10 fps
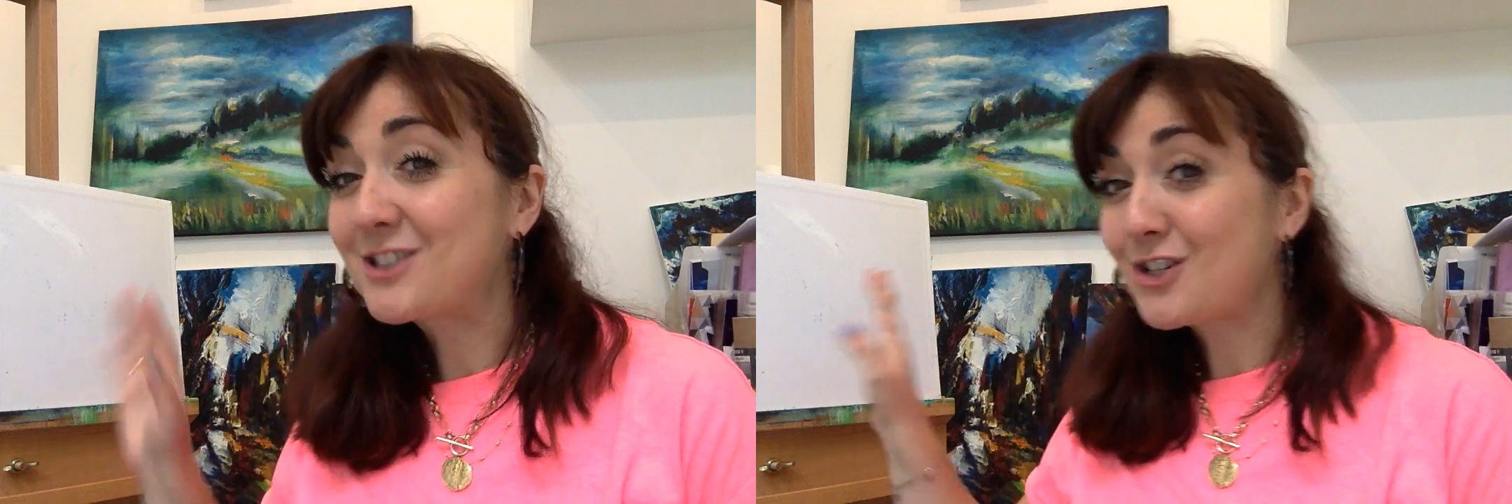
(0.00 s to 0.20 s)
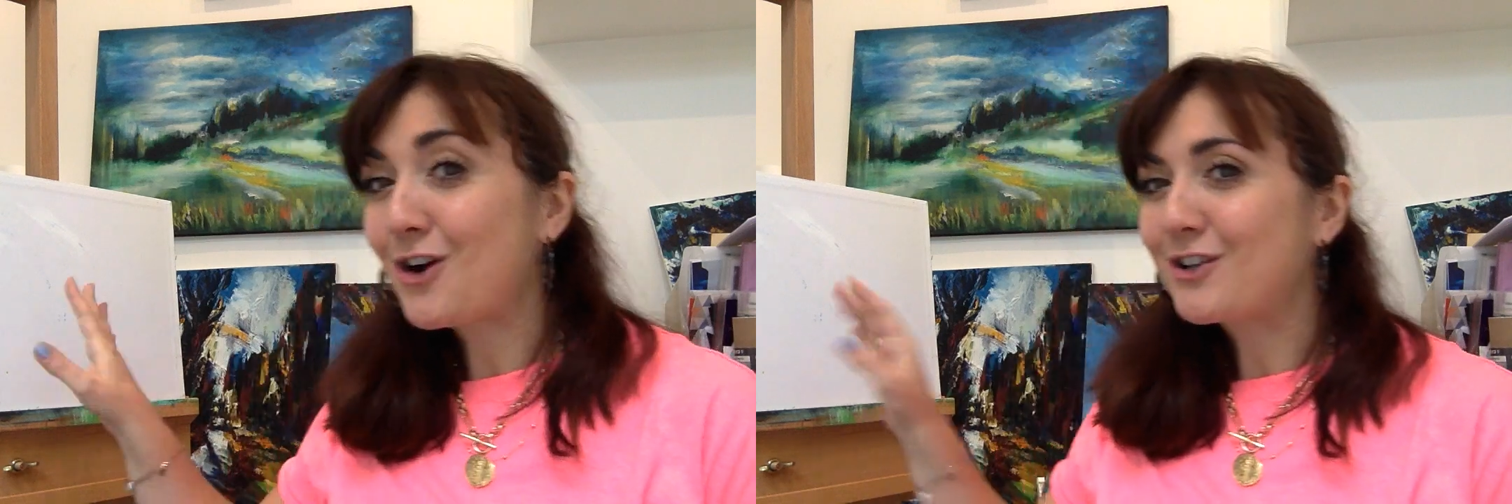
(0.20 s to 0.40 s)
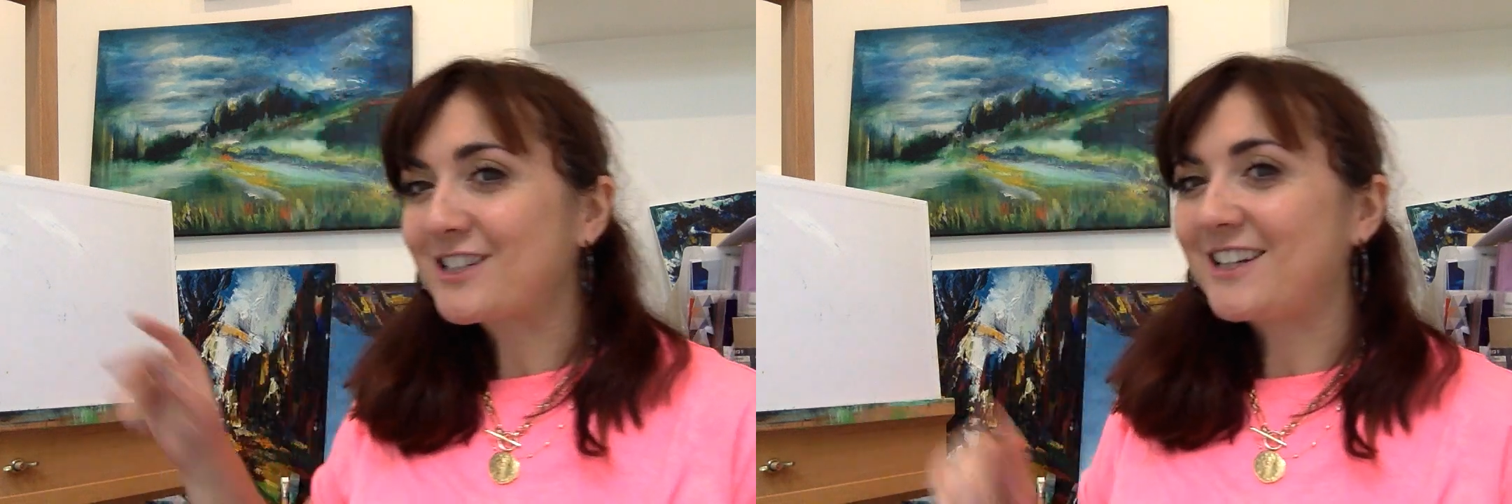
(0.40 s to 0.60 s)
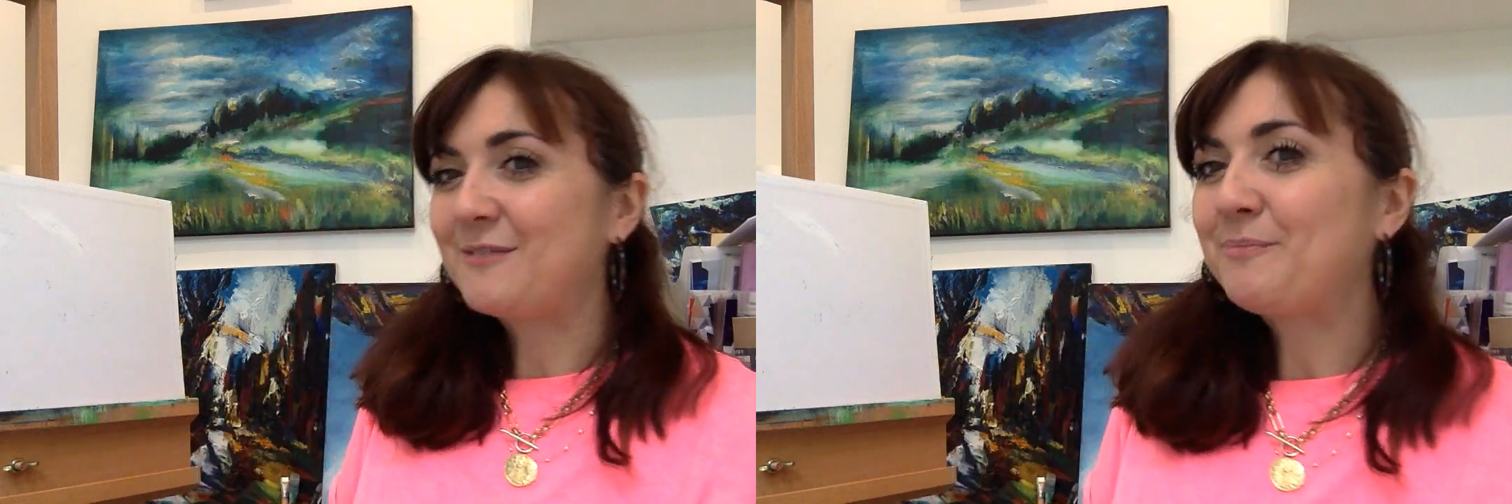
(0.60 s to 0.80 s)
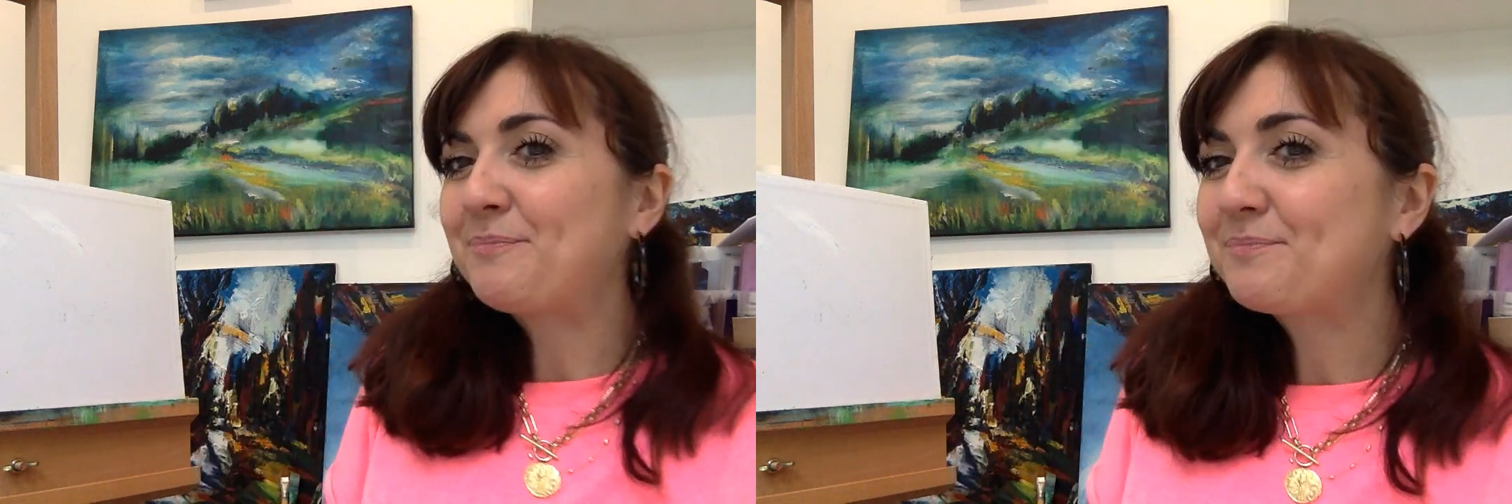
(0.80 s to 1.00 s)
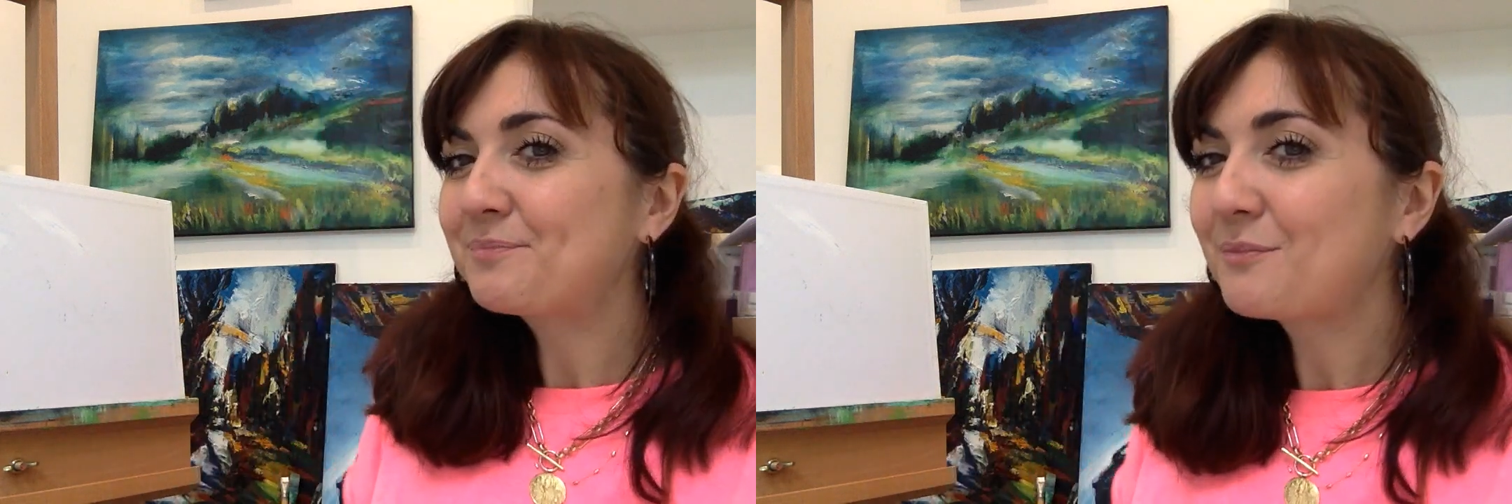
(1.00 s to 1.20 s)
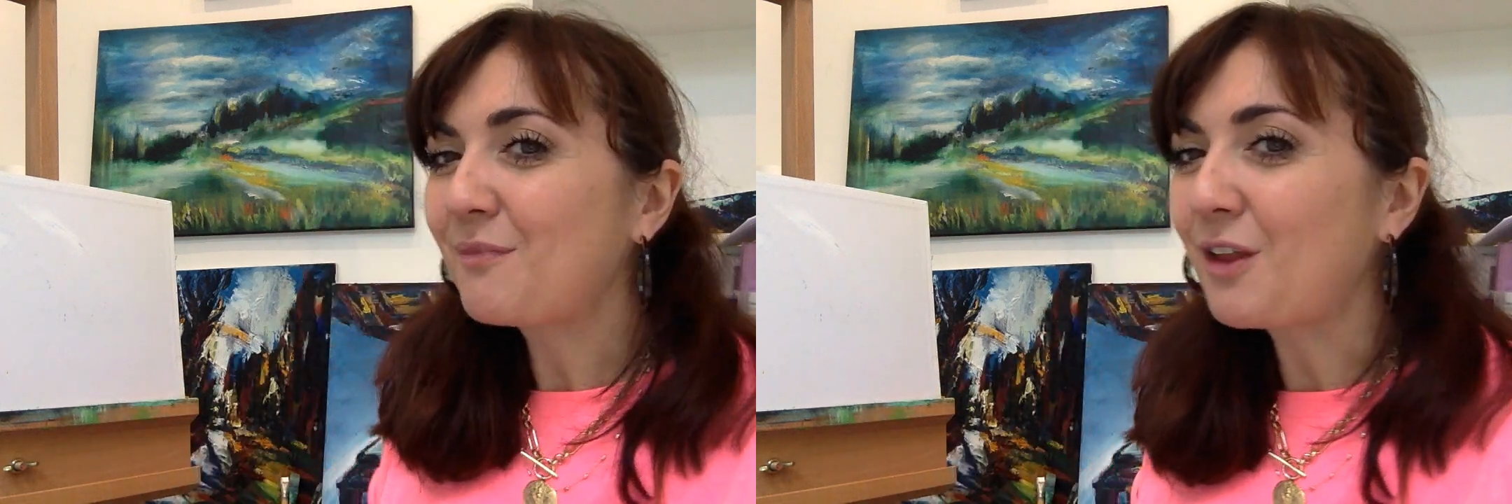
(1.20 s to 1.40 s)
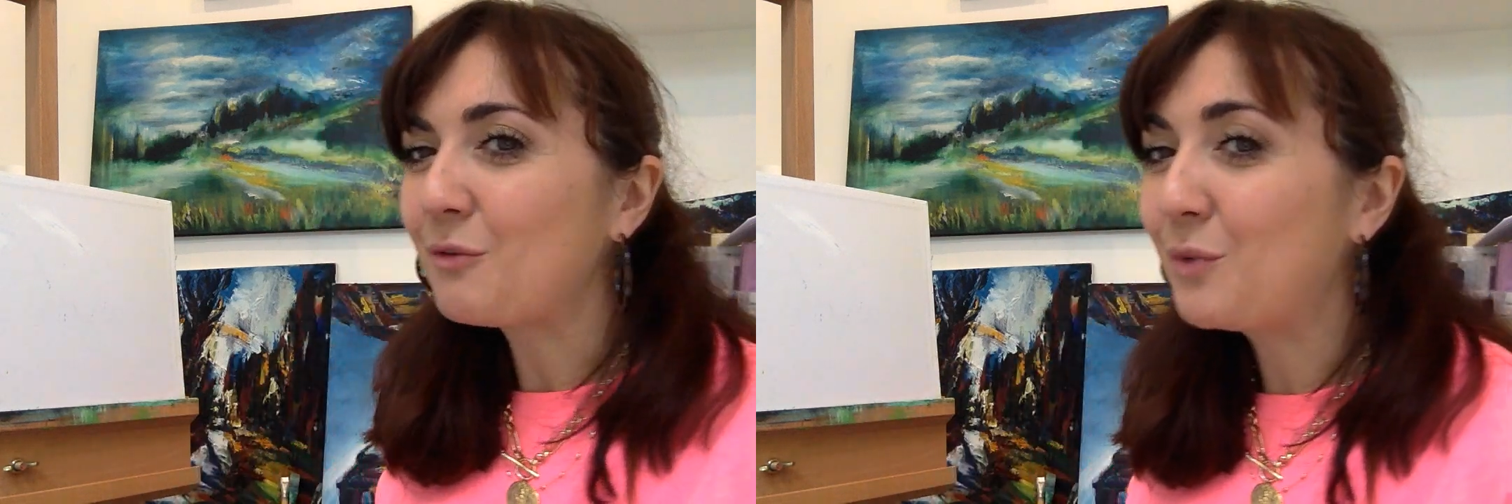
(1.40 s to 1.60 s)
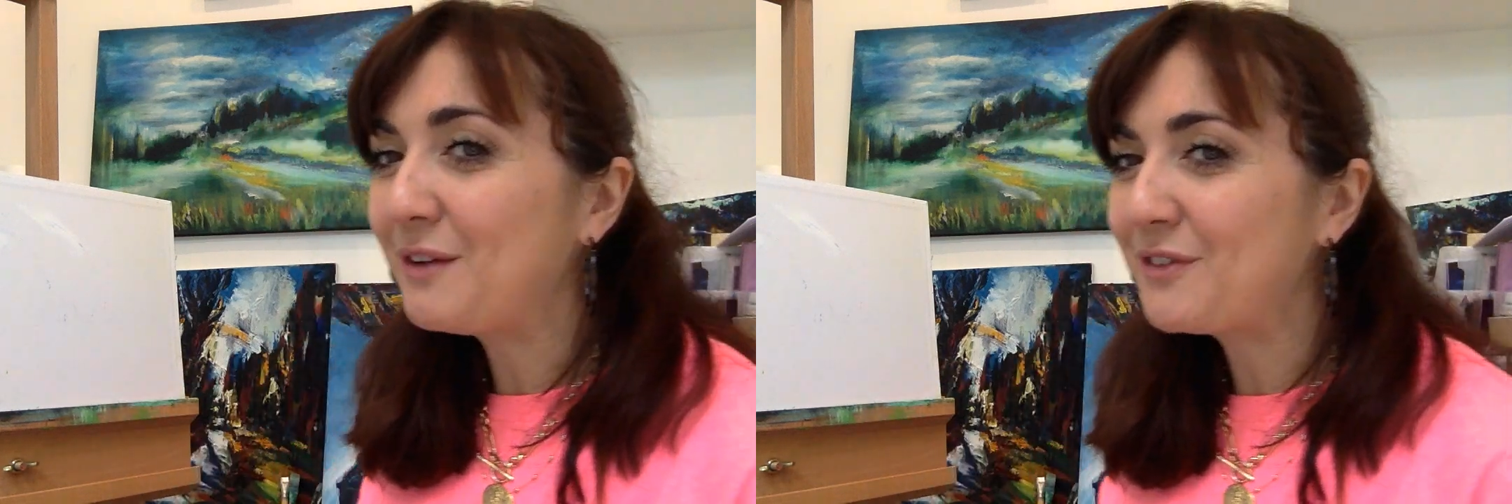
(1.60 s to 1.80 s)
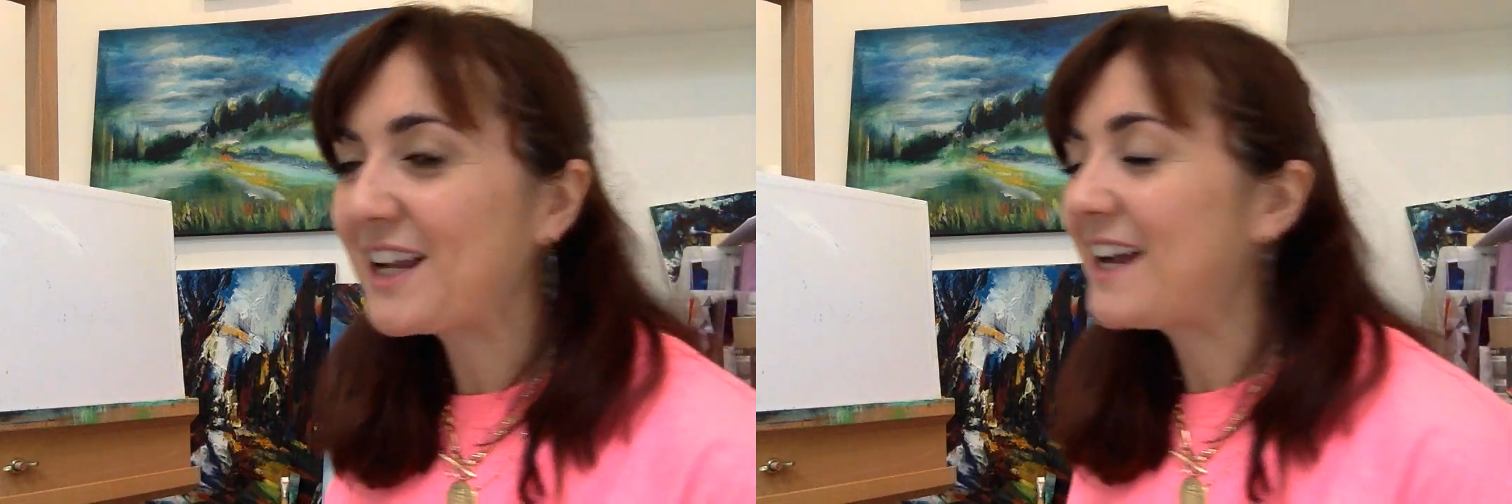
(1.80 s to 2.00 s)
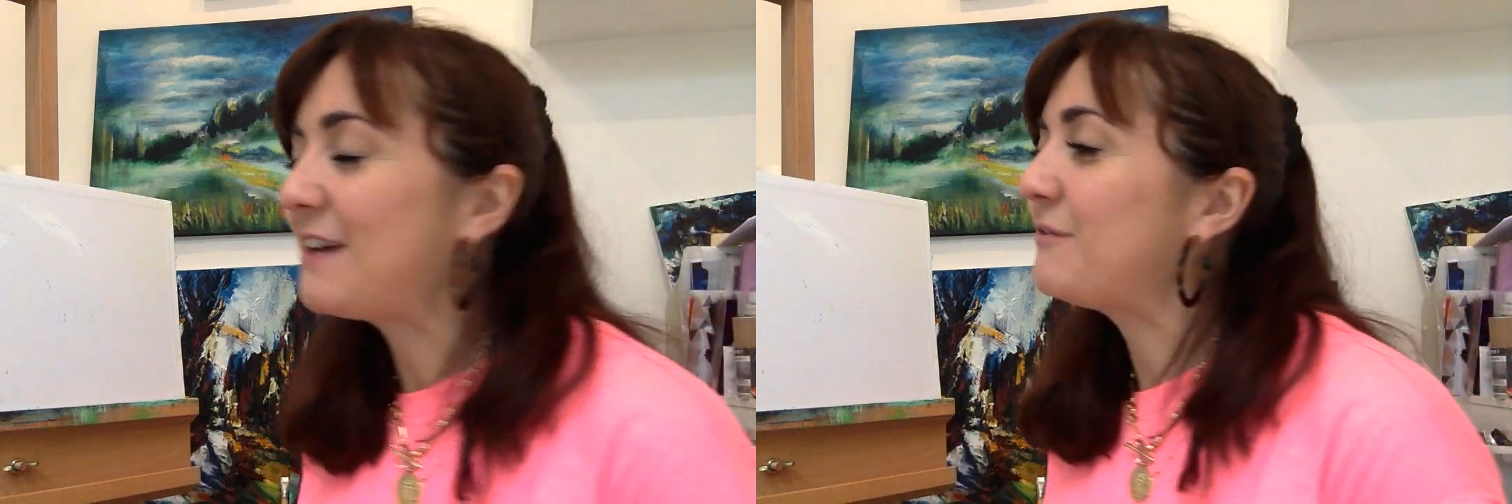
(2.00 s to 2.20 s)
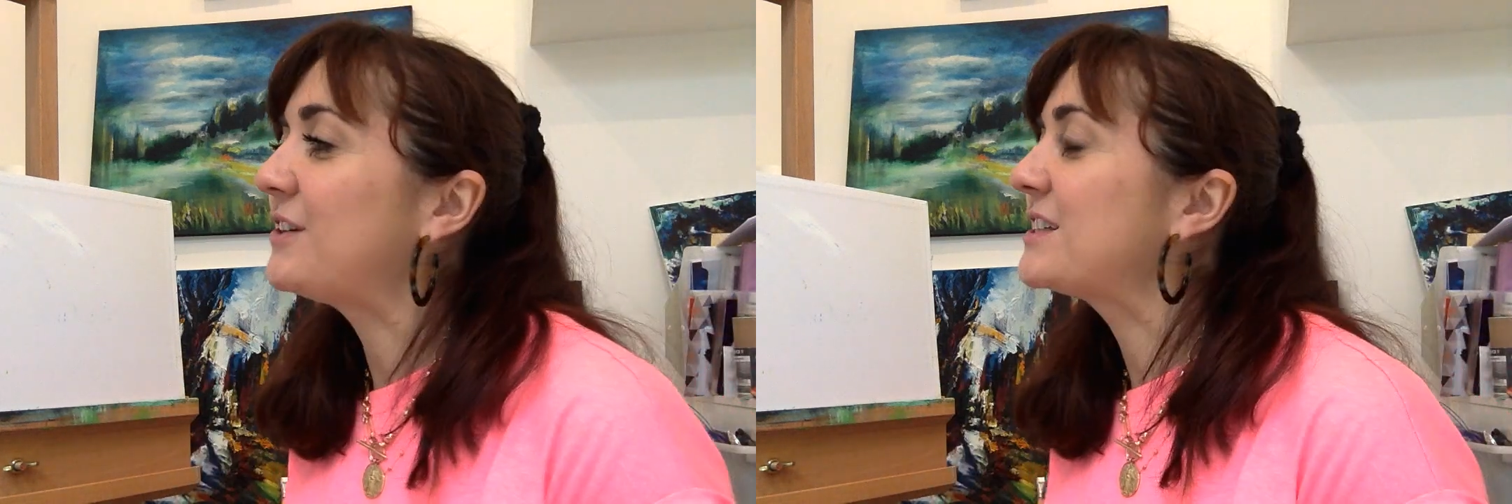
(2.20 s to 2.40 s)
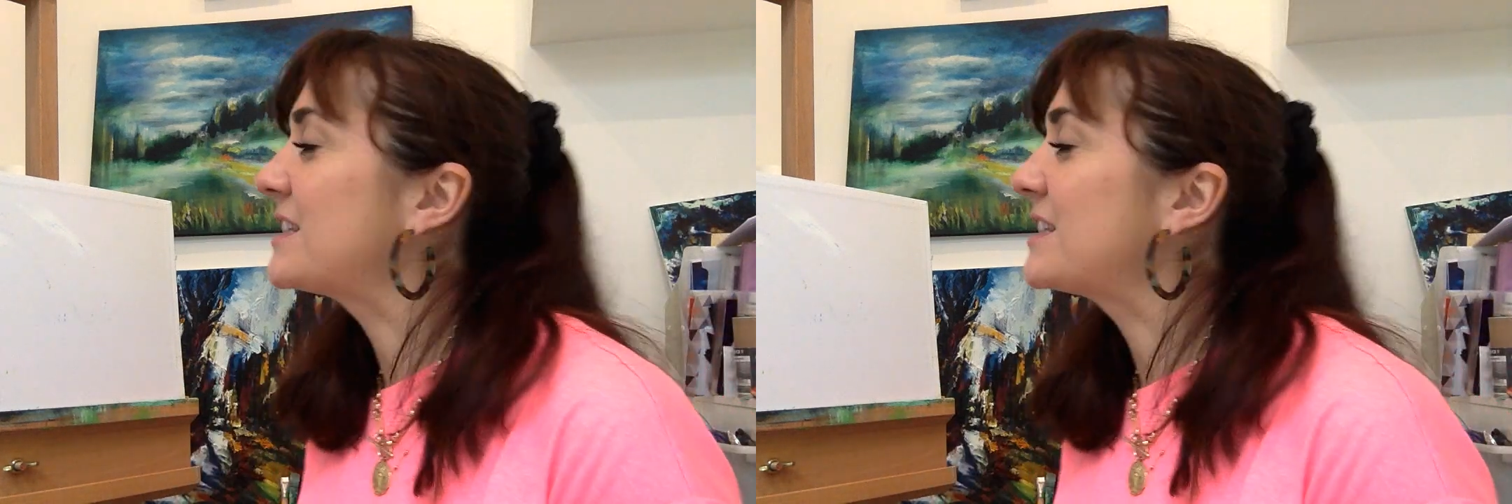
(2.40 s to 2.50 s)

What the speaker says: starting with the canvas.